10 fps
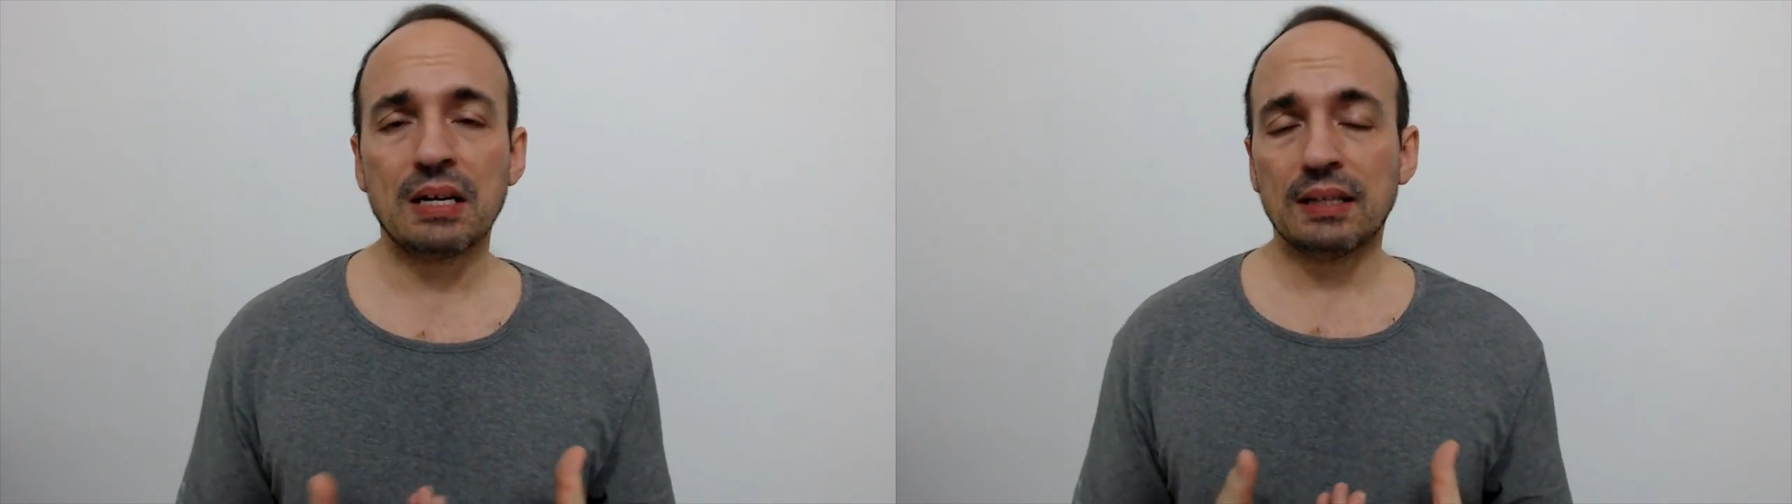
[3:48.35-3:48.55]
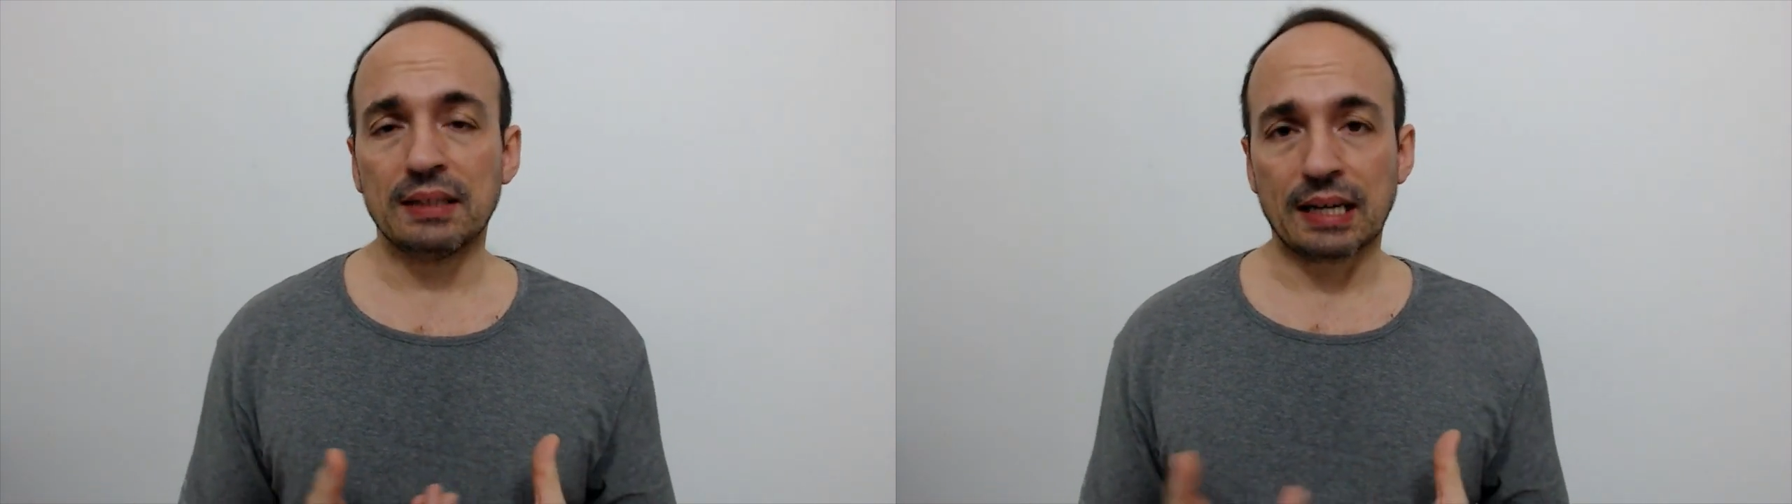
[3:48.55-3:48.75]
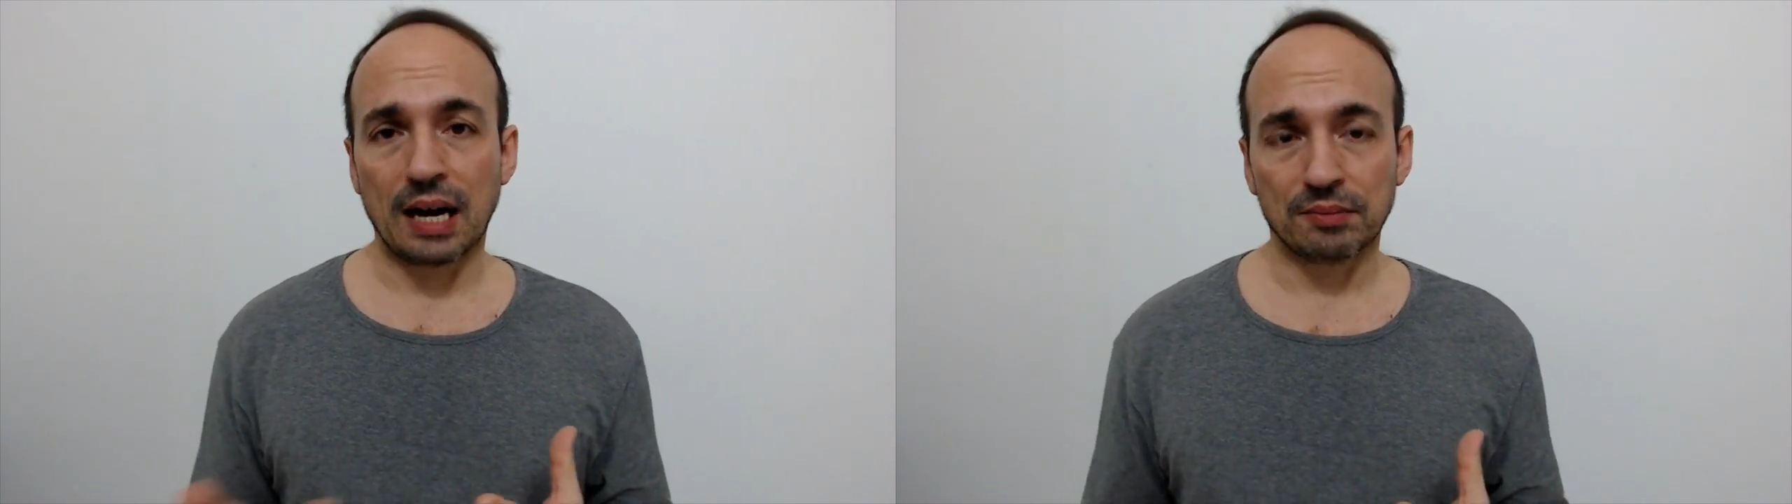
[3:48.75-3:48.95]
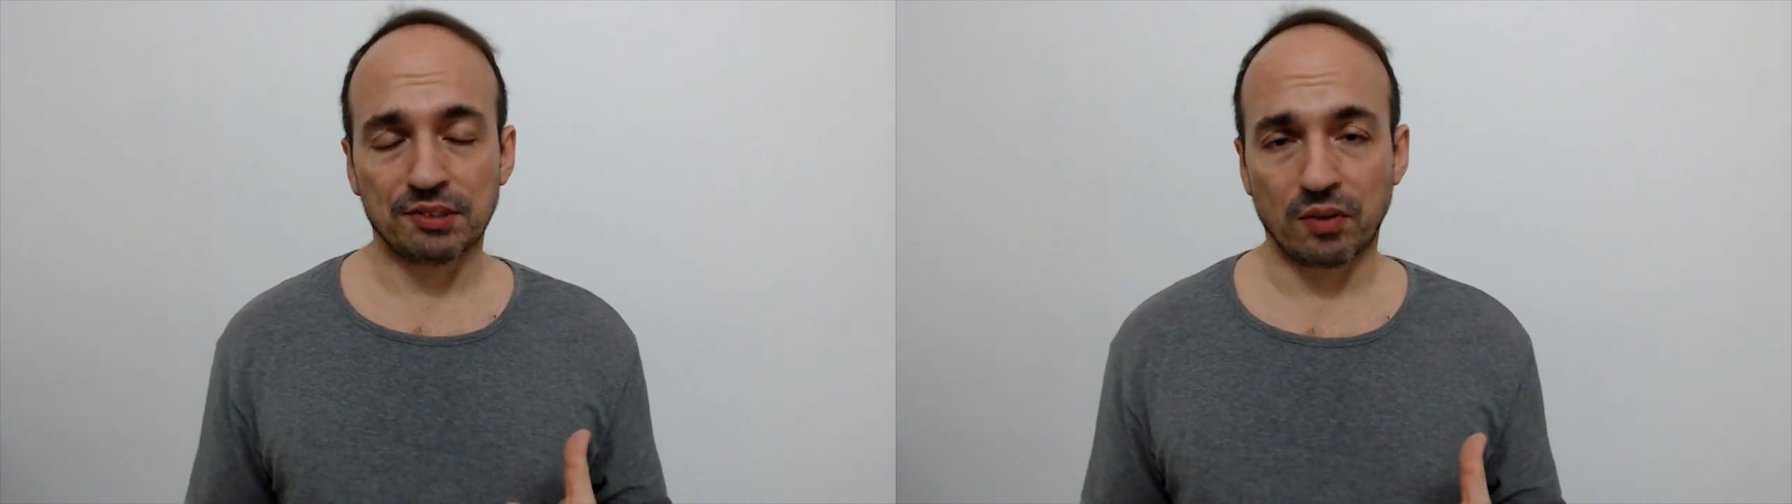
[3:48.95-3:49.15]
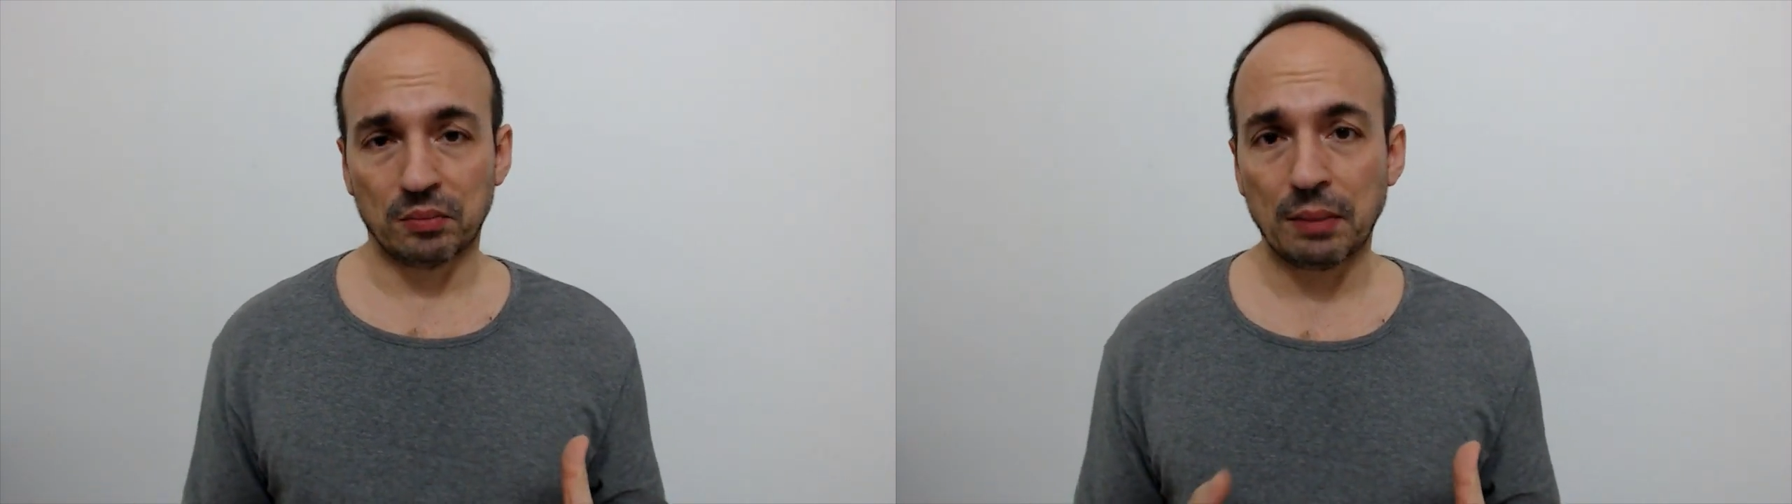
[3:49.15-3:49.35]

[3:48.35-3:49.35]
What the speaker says: carbs from the